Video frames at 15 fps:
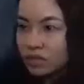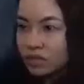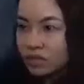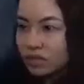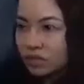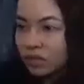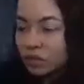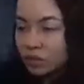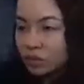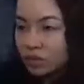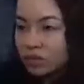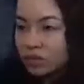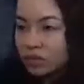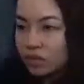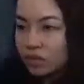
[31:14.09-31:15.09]
I got
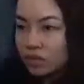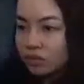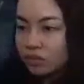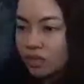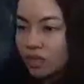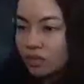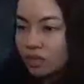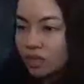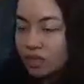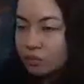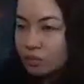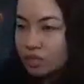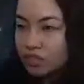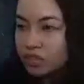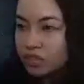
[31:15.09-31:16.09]
cold, I got electrified
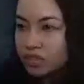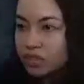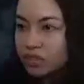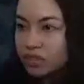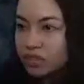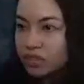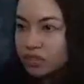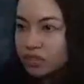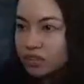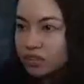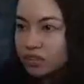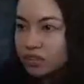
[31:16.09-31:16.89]
obelisk.